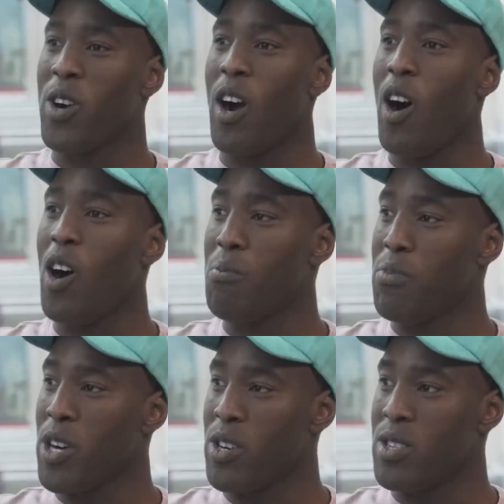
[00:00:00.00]

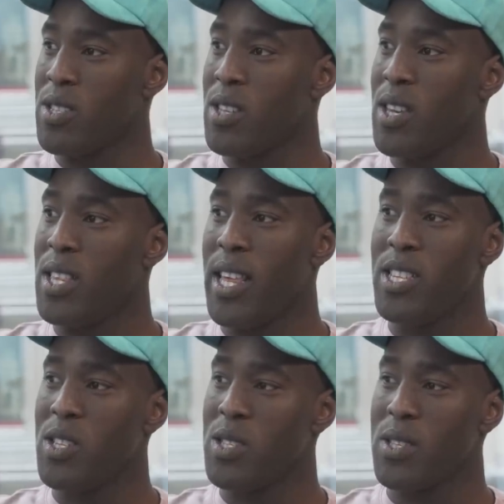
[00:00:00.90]
Allbirds, they
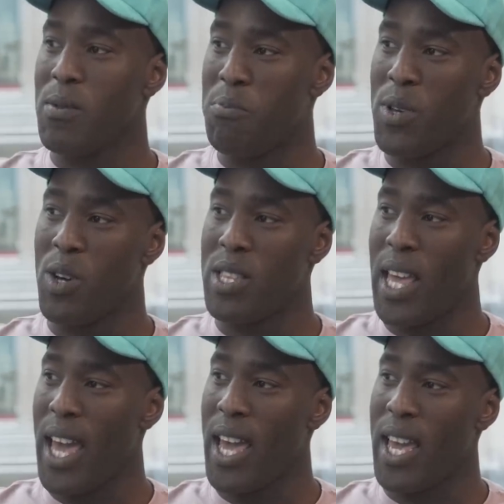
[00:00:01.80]
just built
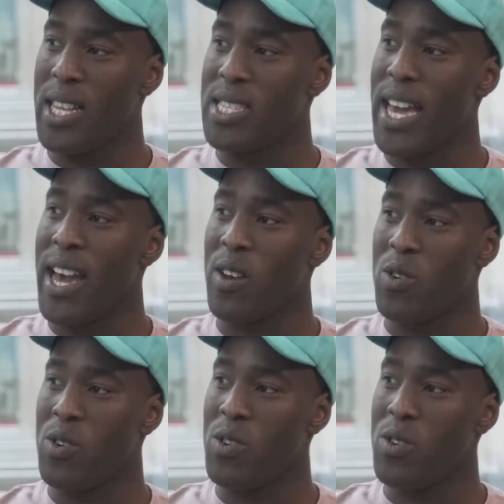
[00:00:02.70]
a
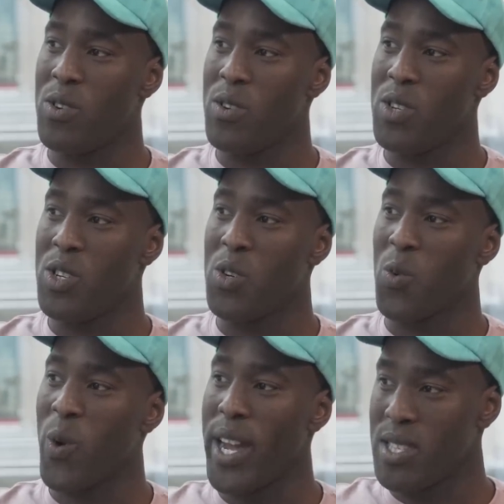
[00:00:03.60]
channel
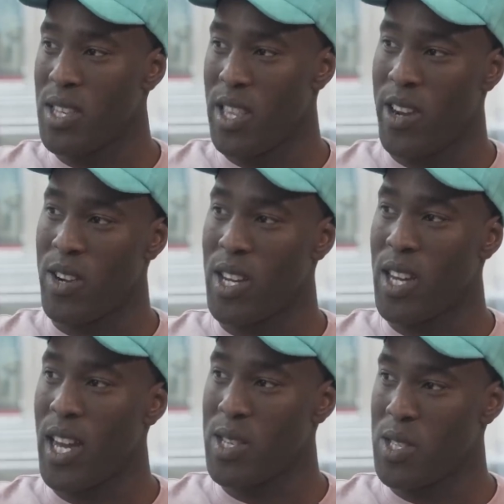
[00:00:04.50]
direct to their
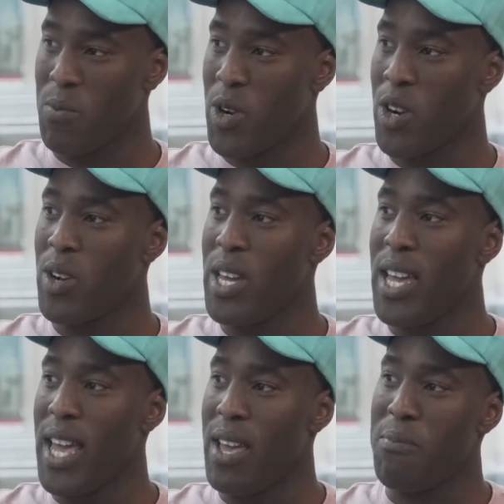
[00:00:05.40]
customer yeah, yeah.
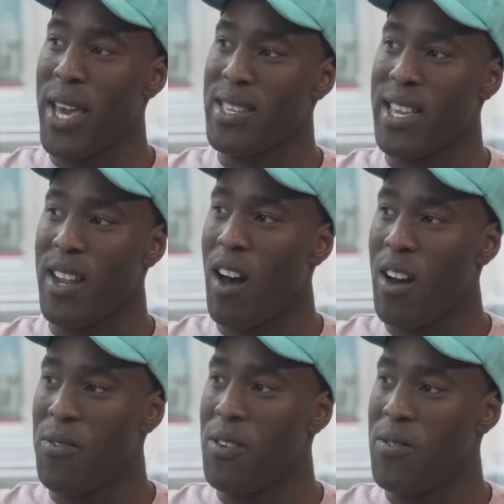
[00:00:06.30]
and based that
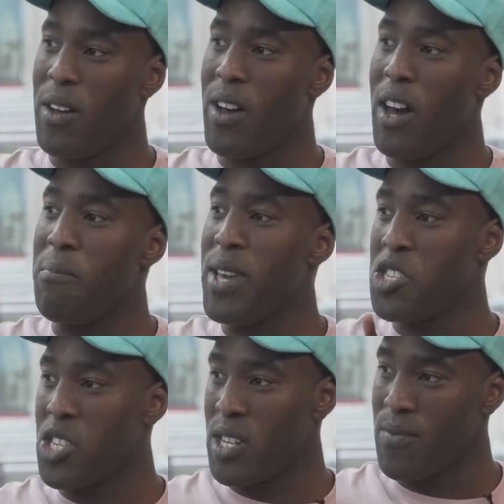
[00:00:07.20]
off of a, a
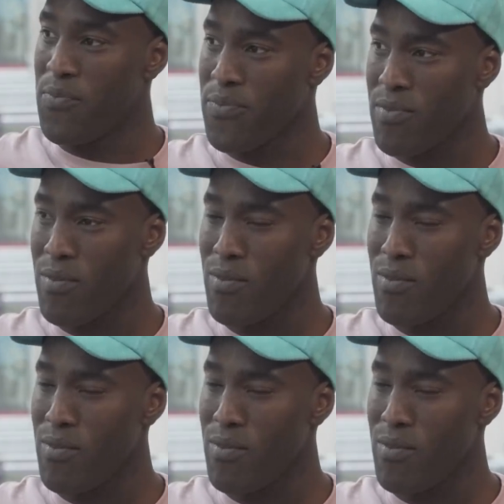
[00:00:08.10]
mission. Yeah.